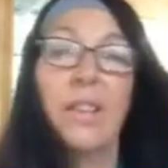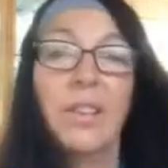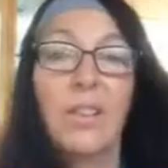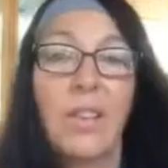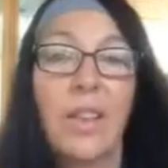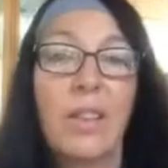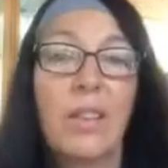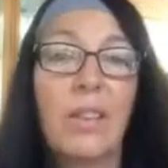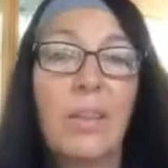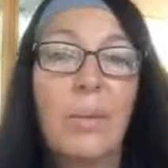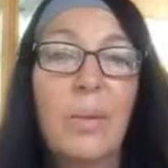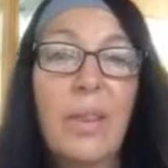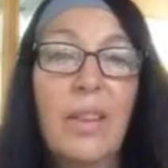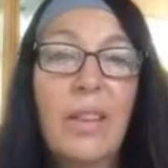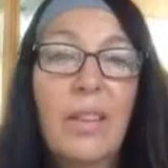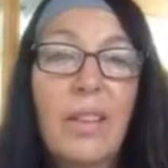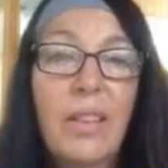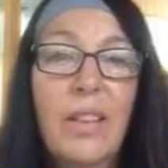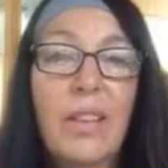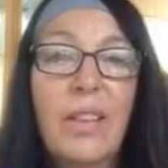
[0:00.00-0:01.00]
in a jungle
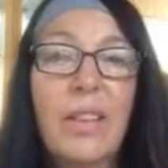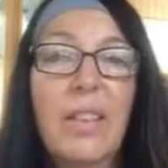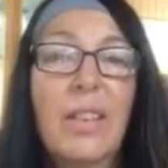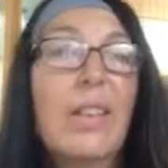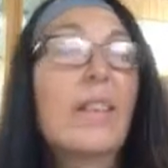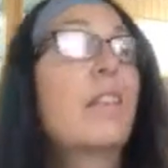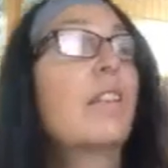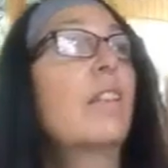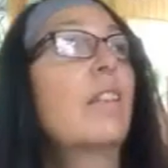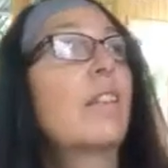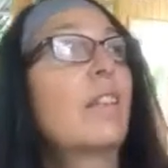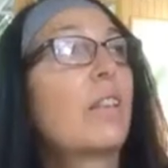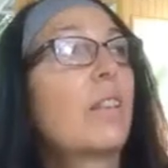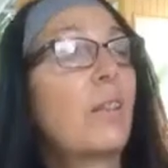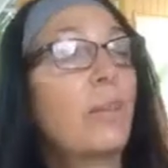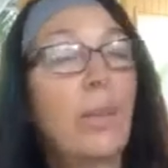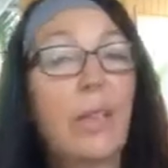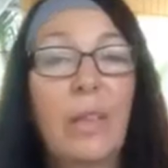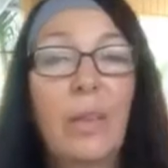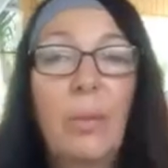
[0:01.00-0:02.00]
with her,
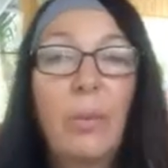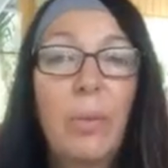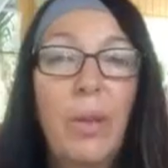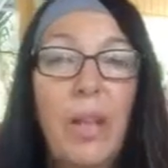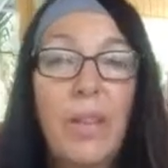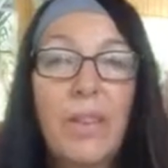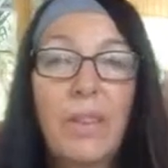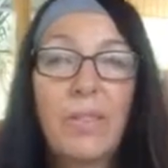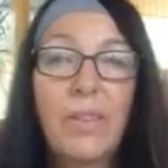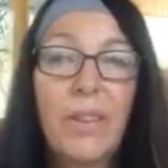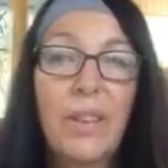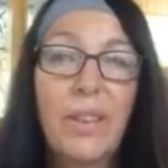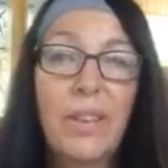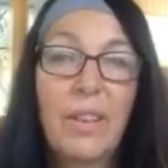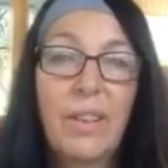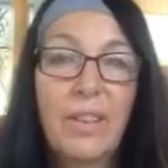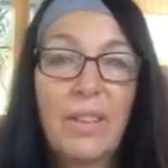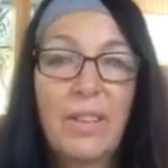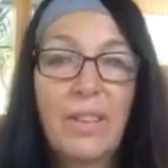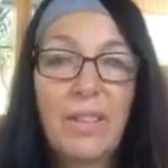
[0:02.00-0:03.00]
going to
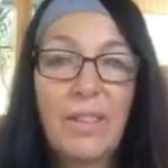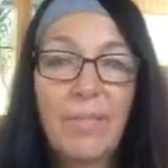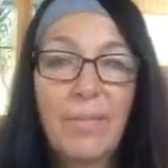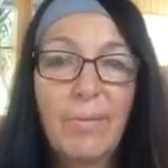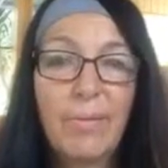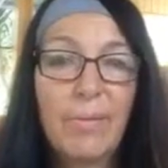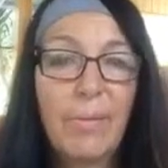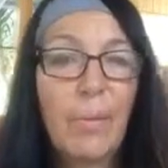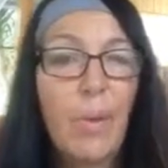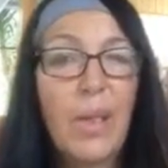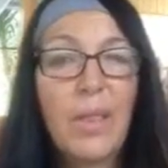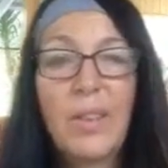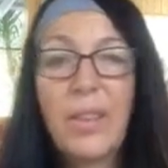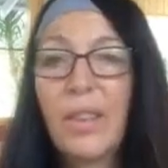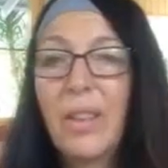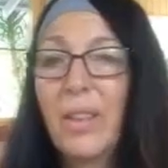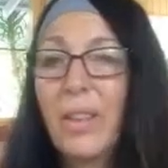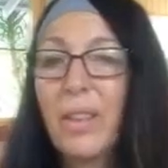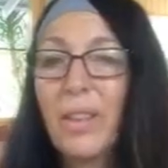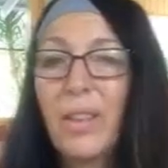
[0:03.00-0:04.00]
waterfalls,
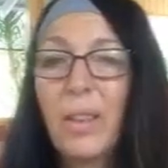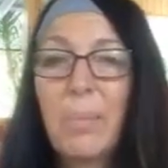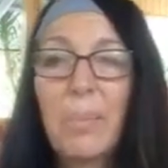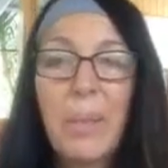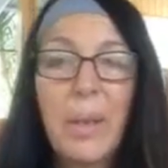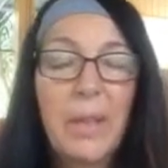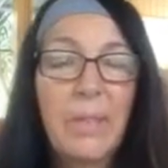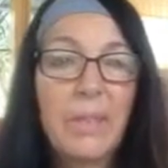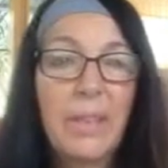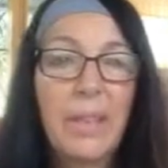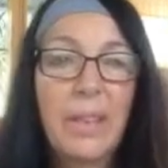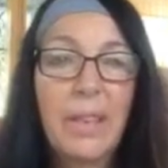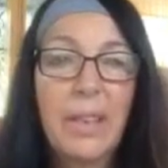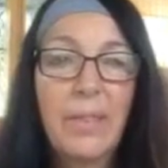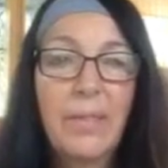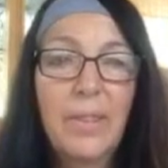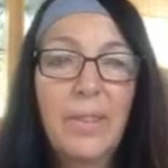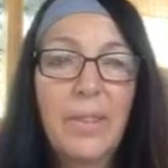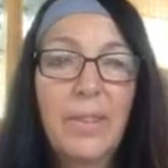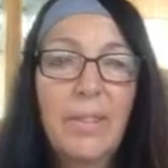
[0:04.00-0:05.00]
watching her jump off
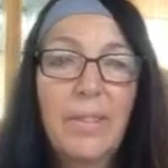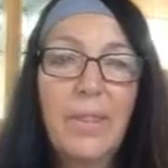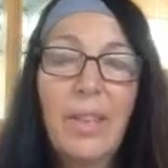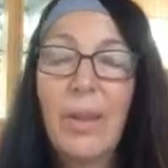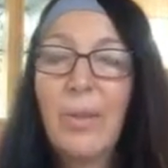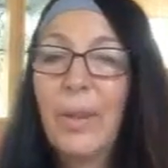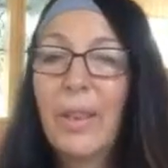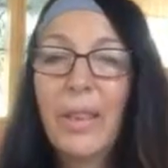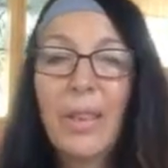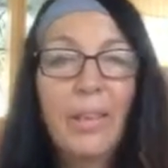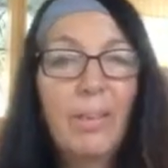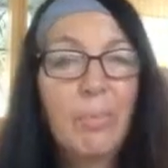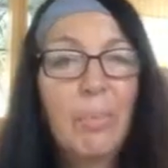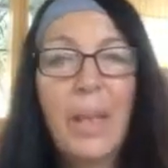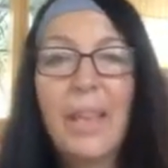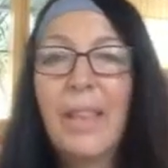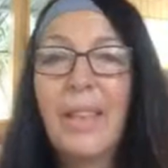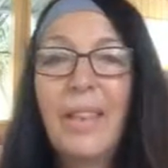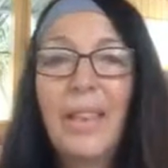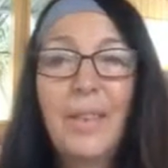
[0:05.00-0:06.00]
cliffs, knowing that
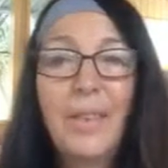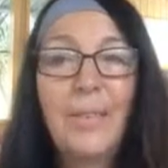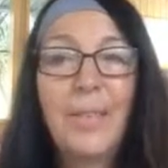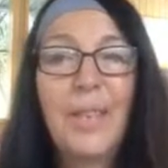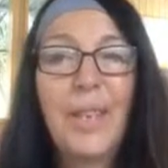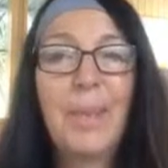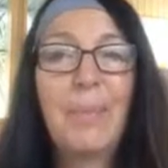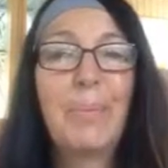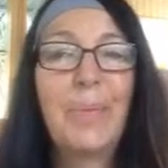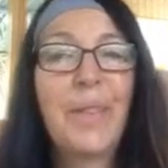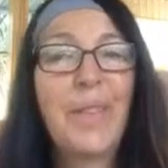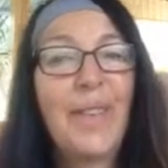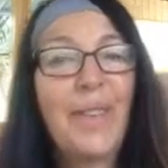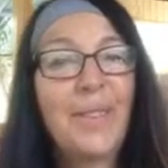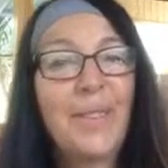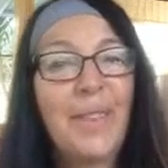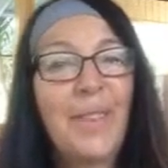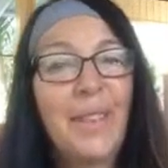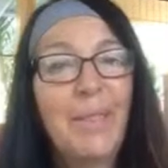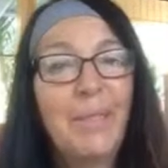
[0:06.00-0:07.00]
my days of jumping
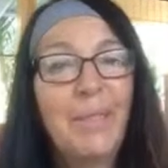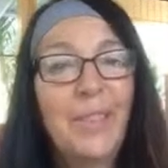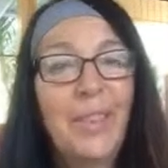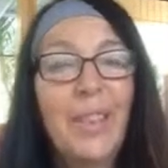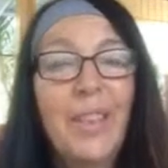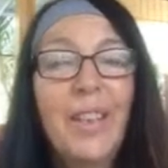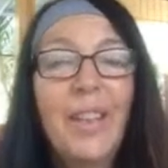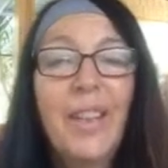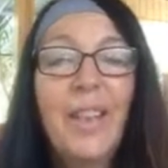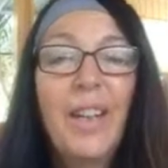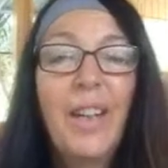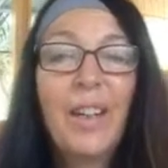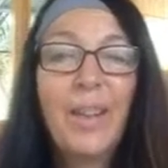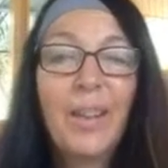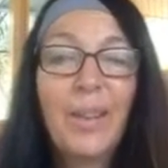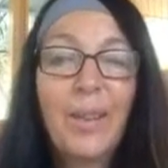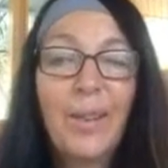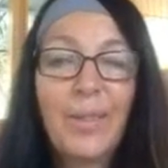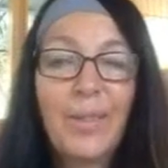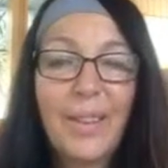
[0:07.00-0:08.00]
off cliffs
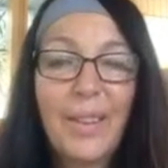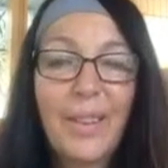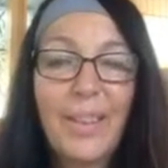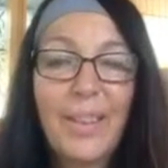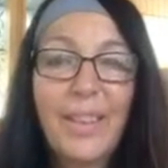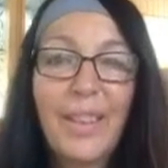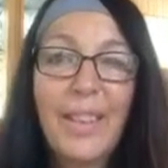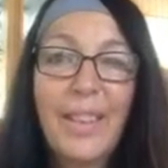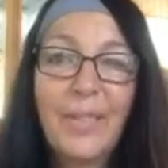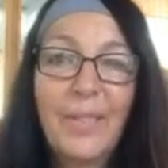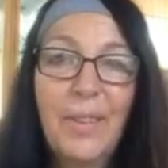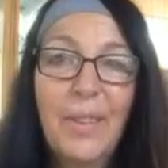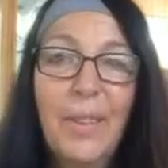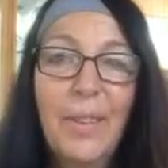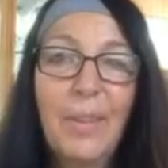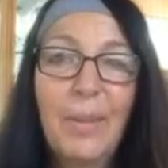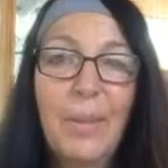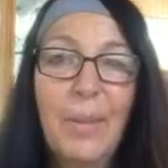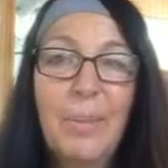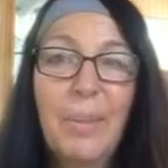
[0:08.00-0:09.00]
are over, even
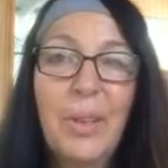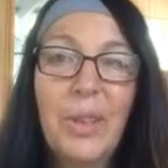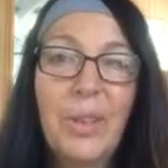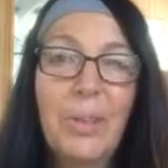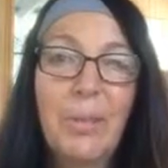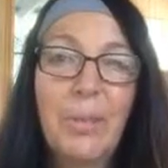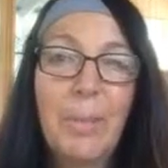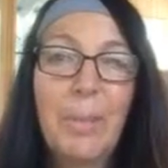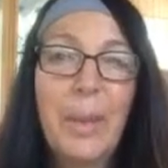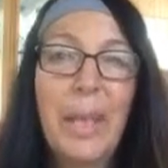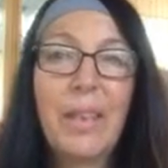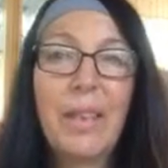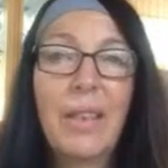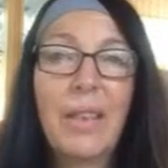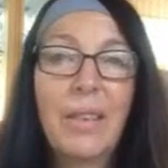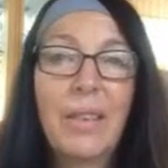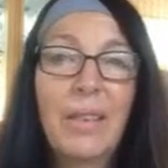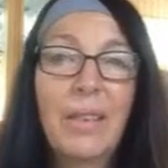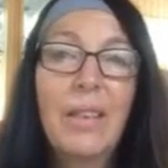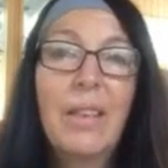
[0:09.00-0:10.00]
though I'm sure
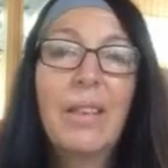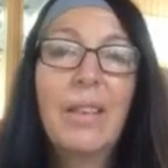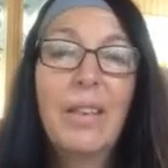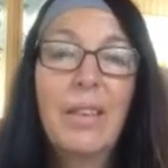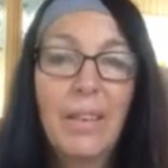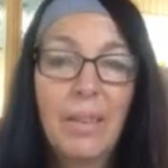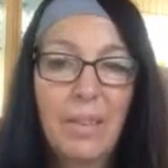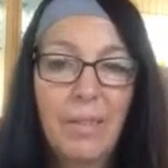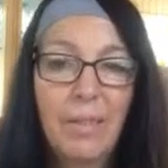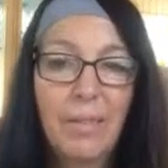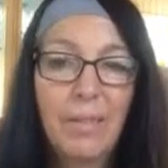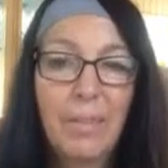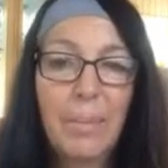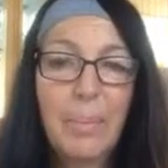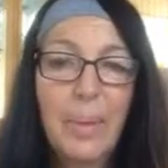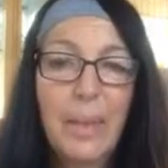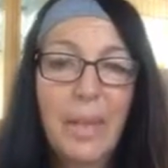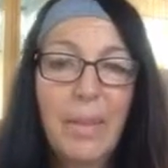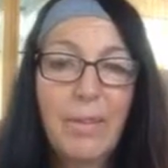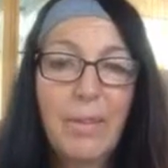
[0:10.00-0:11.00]
Rebecca
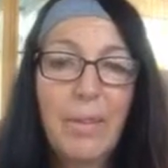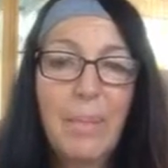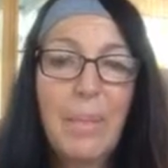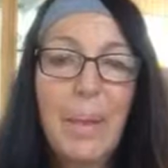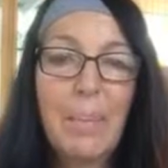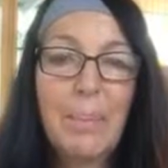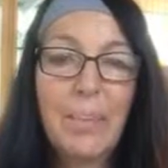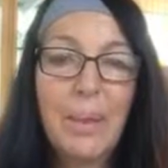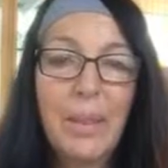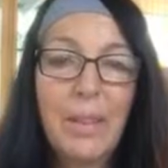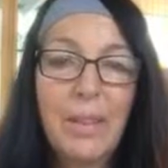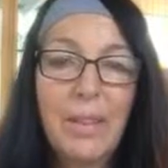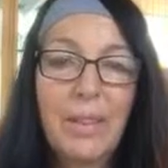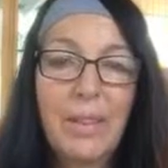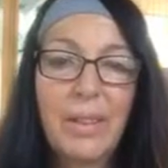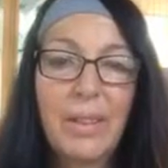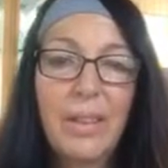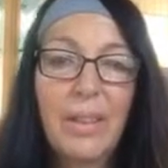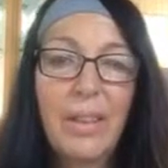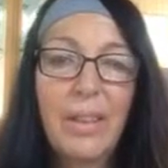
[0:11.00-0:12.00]

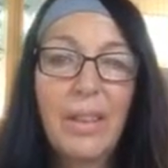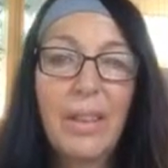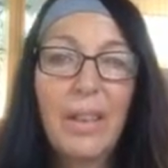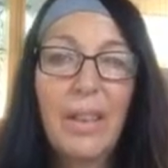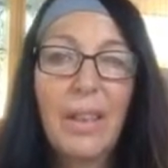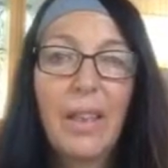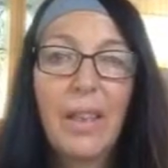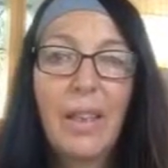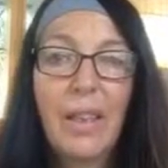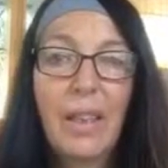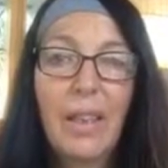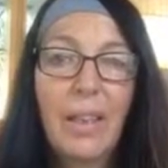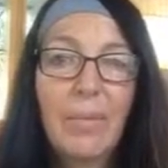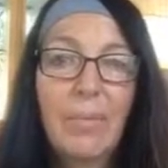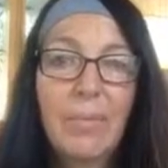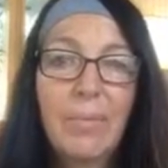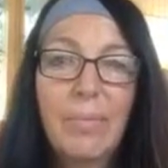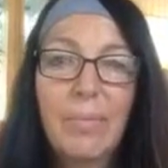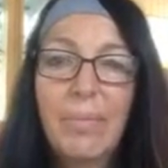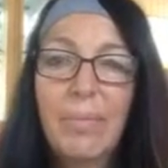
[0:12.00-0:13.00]
remembers
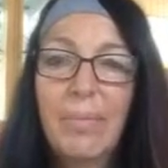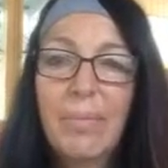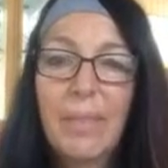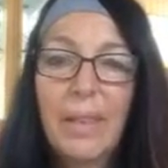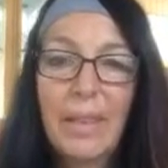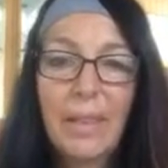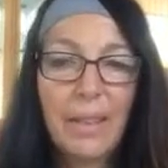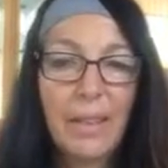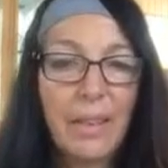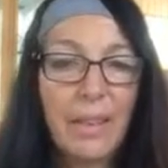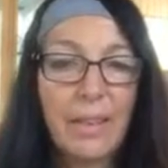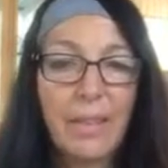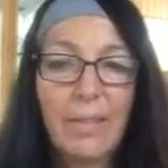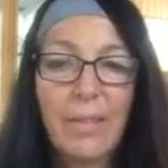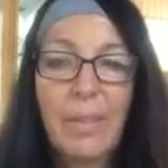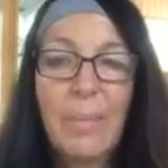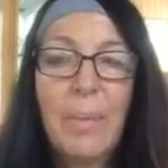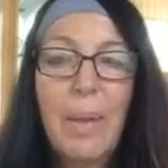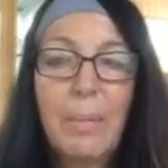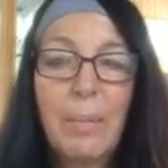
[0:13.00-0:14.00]

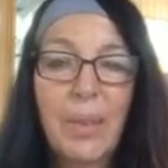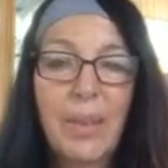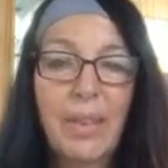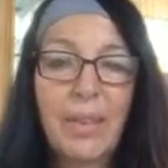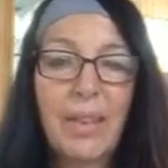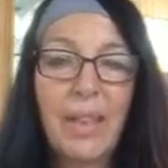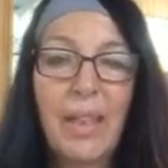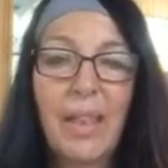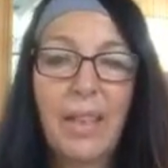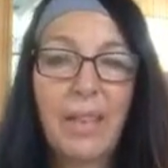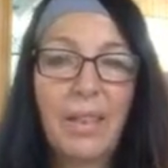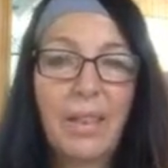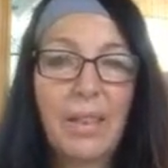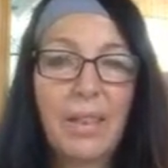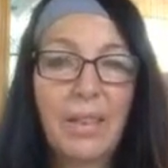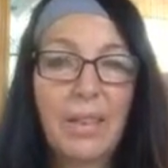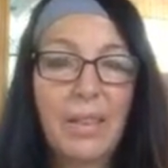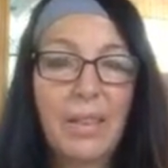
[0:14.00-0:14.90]
that